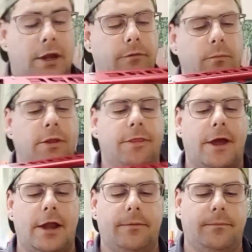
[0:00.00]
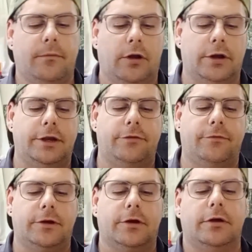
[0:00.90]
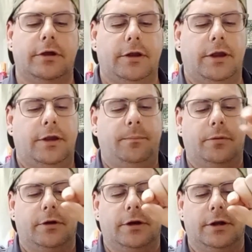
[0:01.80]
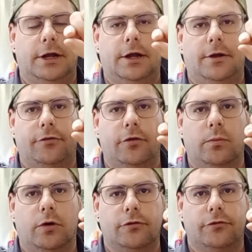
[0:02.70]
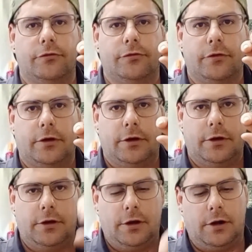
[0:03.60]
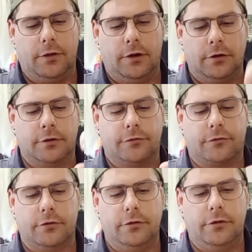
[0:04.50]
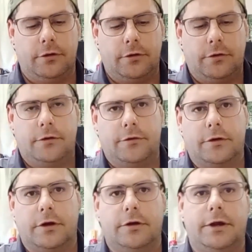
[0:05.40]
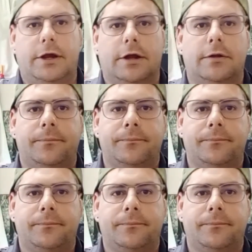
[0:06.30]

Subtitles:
with that, on his video, he put a little two washers on the longer screw to go down.